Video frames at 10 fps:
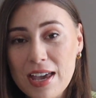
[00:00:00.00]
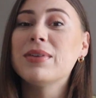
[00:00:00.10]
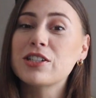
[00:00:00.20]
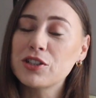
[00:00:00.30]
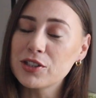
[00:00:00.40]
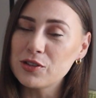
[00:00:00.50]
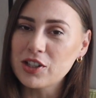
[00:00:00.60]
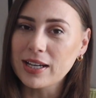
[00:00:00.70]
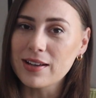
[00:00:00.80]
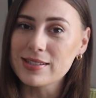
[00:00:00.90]
Make sure to
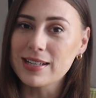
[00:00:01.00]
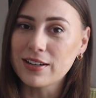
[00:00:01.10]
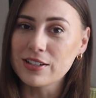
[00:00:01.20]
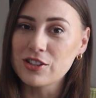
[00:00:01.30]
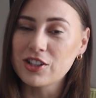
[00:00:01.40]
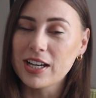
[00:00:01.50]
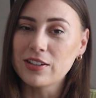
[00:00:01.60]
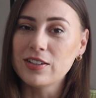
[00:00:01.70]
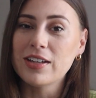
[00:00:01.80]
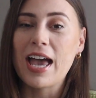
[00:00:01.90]
check out Sarah's
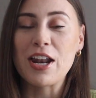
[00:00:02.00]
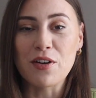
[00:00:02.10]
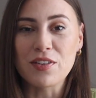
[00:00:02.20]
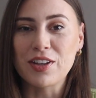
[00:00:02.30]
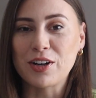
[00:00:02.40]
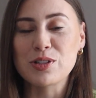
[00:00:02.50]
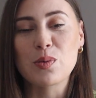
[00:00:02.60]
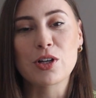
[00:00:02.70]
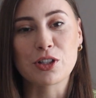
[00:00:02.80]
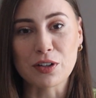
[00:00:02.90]
channel. Head over there to
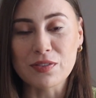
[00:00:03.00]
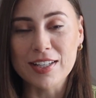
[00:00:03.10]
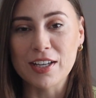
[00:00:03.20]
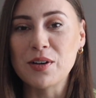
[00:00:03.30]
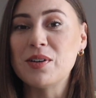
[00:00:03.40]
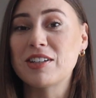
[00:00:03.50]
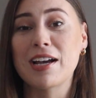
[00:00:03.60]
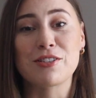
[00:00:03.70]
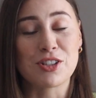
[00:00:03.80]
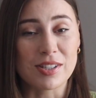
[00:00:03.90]
watch her video on
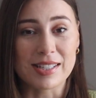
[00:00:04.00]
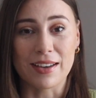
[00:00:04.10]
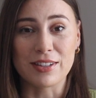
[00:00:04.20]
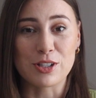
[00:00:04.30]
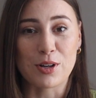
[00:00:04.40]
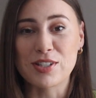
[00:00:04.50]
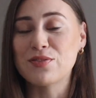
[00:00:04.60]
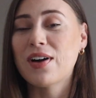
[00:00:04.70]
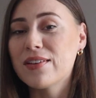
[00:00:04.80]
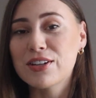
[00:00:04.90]
how she styled this dress
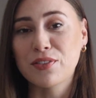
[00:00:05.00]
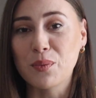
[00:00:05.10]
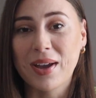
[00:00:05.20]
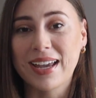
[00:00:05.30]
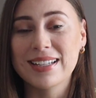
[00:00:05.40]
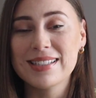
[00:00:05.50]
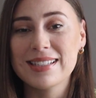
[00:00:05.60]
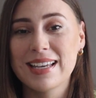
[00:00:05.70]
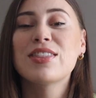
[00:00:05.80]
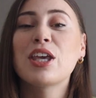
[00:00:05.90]
5 different
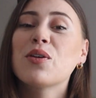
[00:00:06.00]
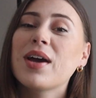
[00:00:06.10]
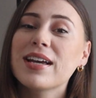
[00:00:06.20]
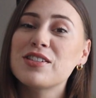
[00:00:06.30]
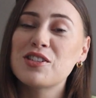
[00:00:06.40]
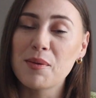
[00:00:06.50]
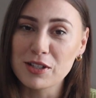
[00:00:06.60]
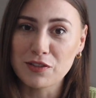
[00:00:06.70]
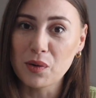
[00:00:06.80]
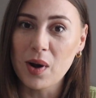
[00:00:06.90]
ways. Thank you guys so
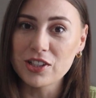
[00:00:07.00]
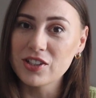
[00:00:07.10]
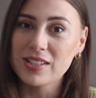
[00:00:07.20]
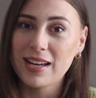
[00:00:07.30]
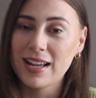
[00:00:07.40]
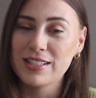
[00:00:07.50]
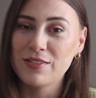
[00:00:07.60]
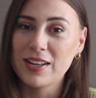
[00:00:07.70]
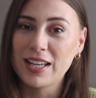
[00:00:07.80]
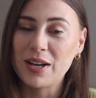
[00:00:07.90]
much for watching today's
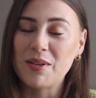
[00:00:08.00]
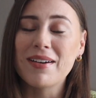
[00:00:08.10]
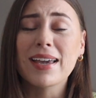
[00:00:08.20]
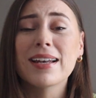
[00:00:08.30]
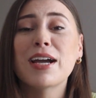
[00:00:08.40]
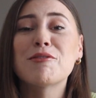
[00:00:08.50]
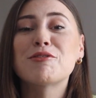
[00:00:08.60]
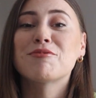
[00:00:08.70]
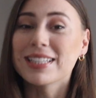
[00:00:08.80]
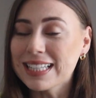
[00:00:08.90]
video. Again, I
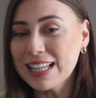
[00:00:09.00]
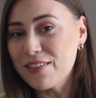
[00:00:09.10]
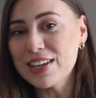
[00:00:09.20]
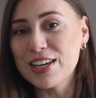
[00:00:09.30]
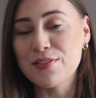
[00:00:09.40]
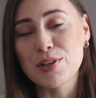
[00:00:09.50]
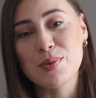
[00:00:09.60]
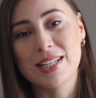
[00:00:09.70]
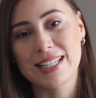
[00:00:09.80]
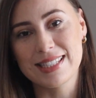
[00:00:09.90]
would really love it if you
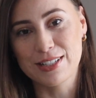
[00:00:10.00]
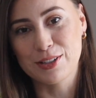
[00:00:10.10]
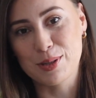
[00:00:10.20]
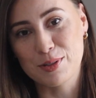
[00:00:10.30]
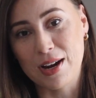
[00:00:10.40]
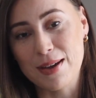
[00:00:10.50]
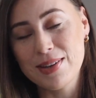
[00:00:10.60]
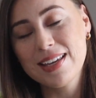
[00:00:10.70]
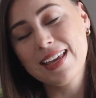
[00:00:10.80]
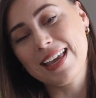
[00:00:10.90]
would consider
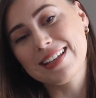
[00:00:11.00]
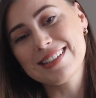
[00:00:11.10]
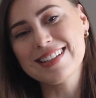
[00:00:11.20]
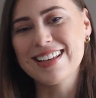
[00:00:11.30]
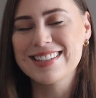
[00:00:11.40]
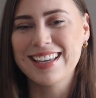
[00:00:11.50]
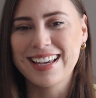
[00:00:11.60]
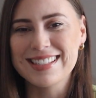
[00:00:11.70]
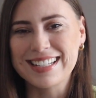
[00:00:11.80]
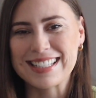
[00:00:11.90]
subscribing, and I'll see you
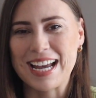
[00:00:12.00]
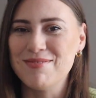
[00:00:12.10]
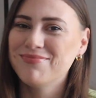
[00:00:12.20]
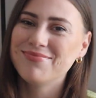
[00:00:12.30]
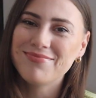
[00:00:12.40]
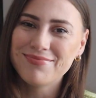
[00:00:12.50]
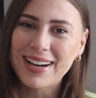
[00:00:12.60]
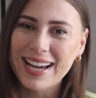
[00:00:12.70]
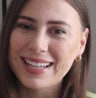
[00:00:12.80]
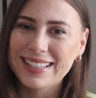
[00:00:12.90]
guys next time. Bye.